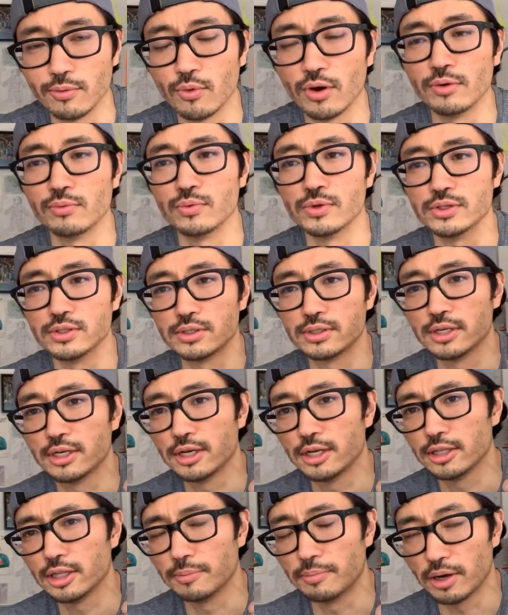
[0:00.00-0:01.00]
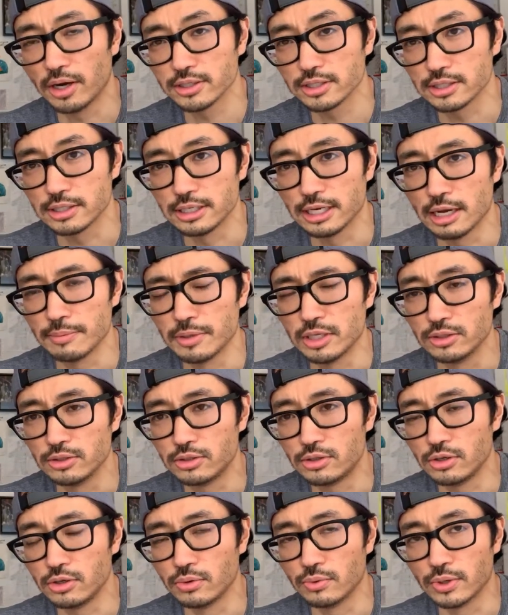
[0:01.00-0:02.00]
One was the Boston
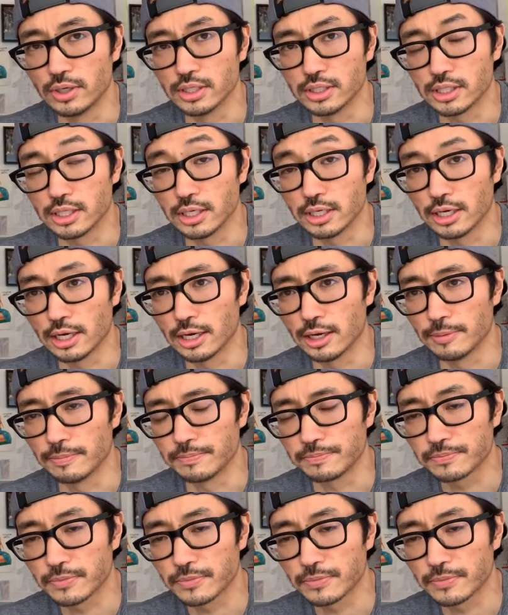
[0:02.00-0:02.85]
announcement. 2 was the